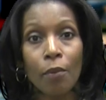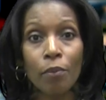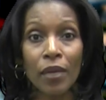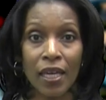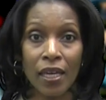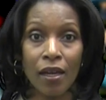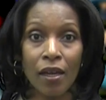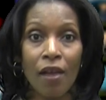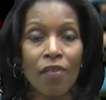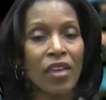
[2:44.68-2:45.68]
B,
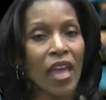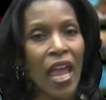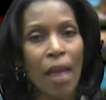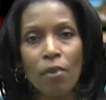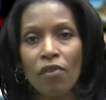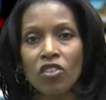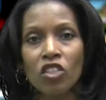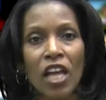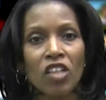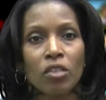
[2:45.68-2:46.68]
the aim of
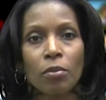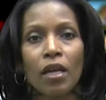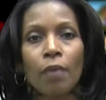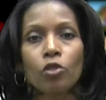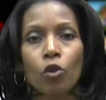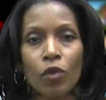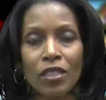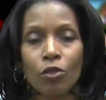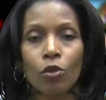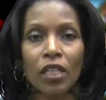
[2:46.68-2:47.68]
education becomes
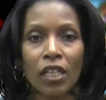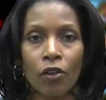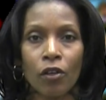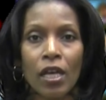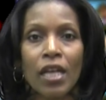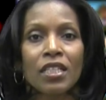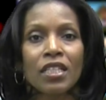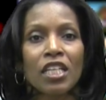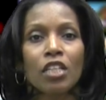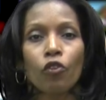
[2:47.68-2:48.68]
crystal clear, to
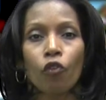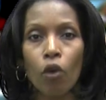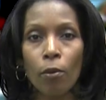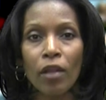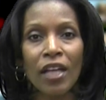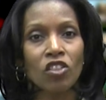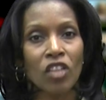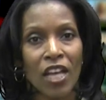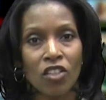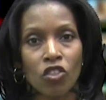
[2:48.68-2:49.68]
teach formal
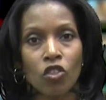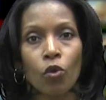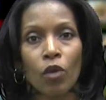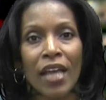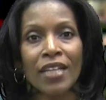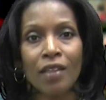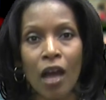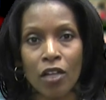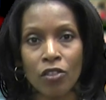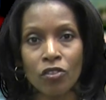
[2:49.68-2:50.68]
education to create
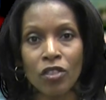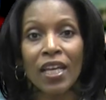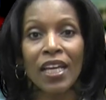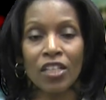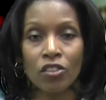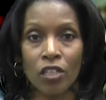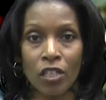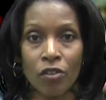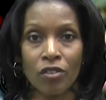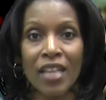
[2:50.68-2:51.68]
doctors,
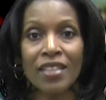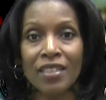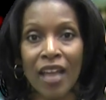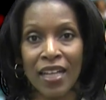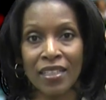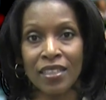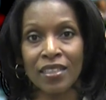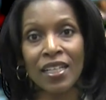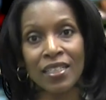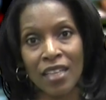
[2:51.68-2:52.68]
engineers, and scientists,
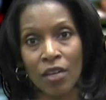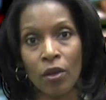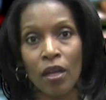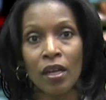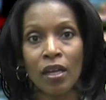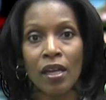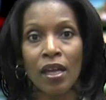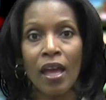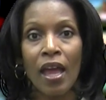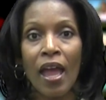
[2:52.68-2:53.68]
etc.
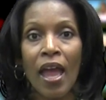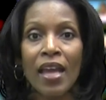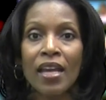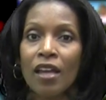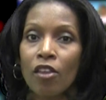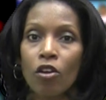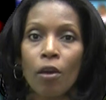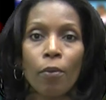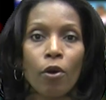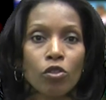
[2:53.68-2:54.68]
And another
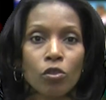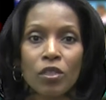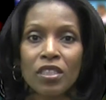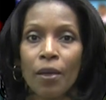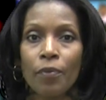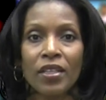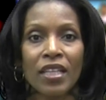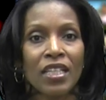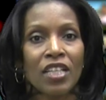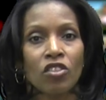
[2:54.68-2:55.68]
compulsory subject
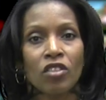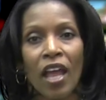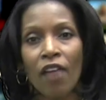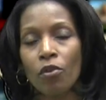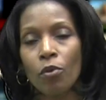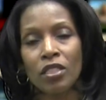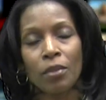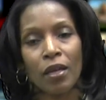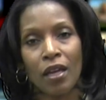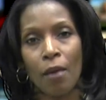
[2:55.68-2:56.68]
that teaches everyone to
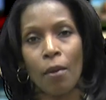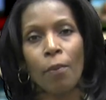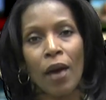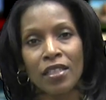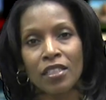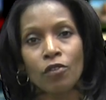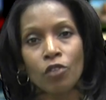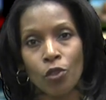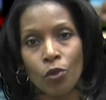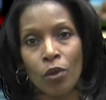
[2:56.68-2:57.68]
become a
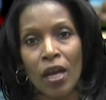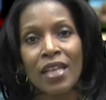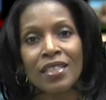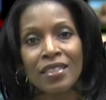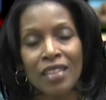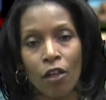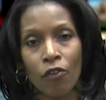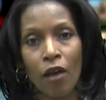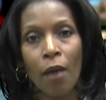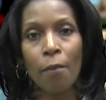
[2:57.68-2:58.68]
+2,
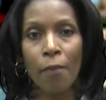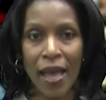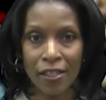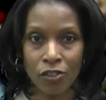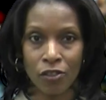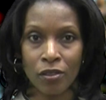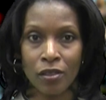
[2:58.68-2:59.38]
self-master.